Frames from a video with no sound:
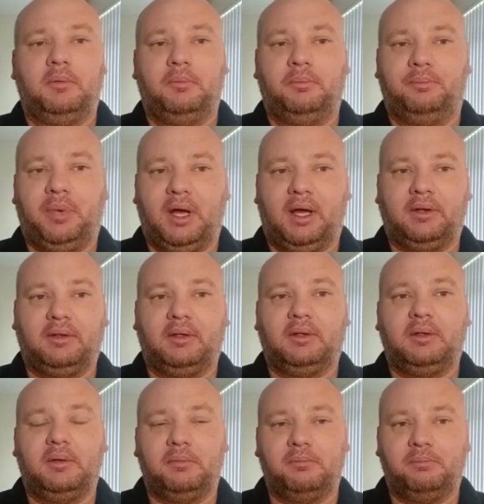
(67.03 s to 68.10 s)
But
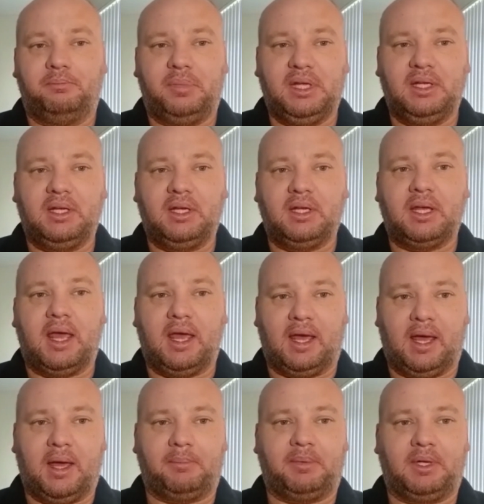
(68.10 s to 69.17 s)
being
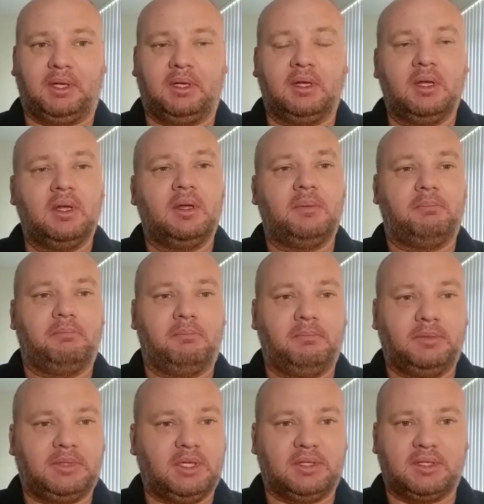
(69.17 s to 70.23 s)
happy
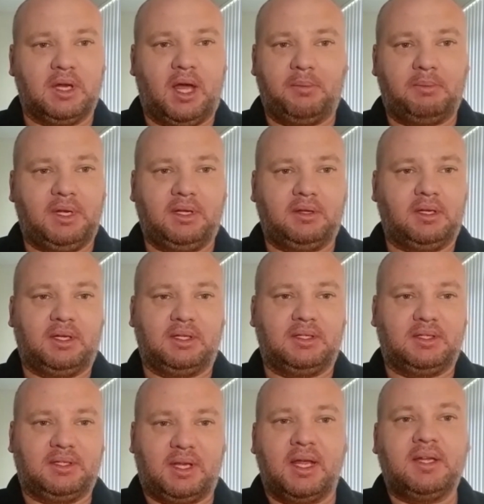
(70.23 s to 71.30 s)
does not mean that it
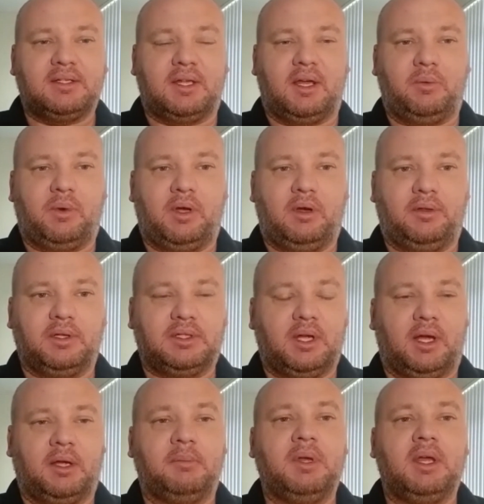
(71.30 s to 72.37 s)
stays that way all the
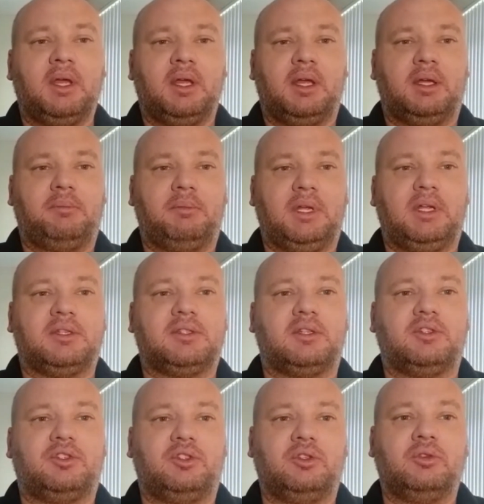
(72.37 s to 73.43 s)
time. It means
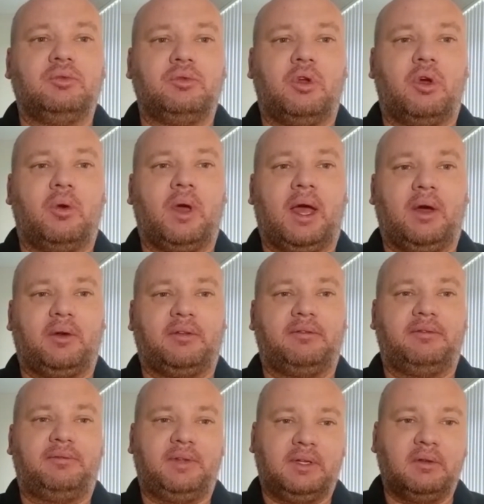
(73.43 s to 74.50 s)
that you know how to
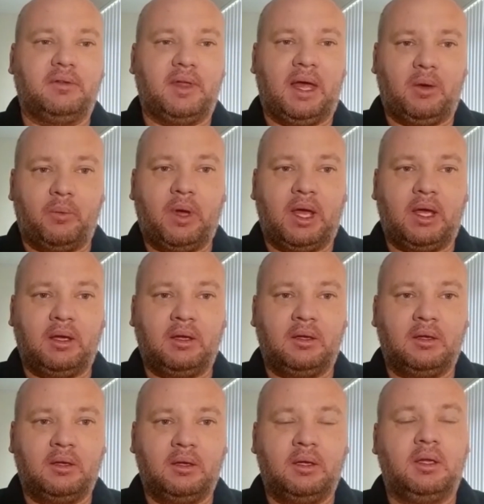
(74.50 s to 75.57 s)
feel that way
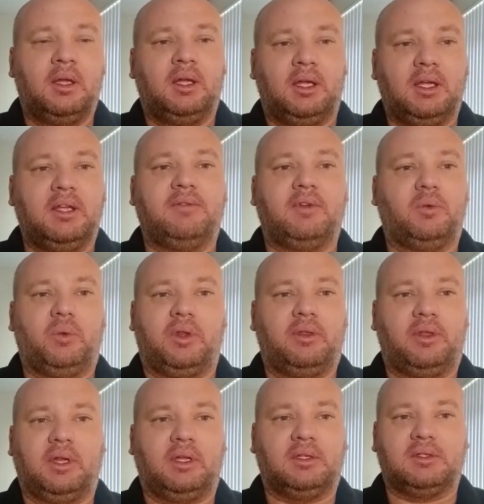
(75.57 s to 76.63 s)
even when
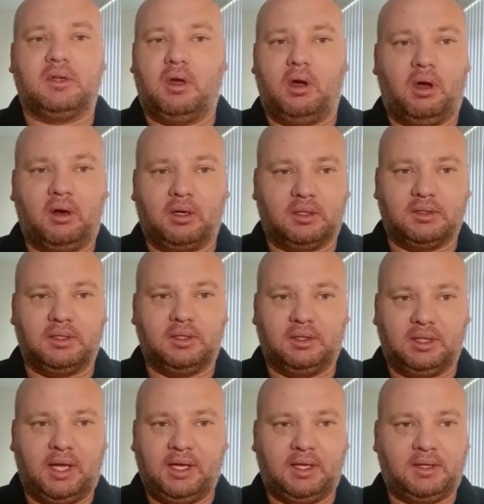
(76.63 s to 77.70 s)
things aren't
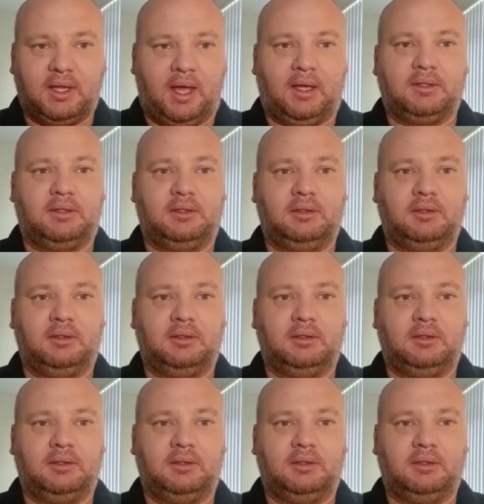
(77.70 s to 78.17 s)
like that.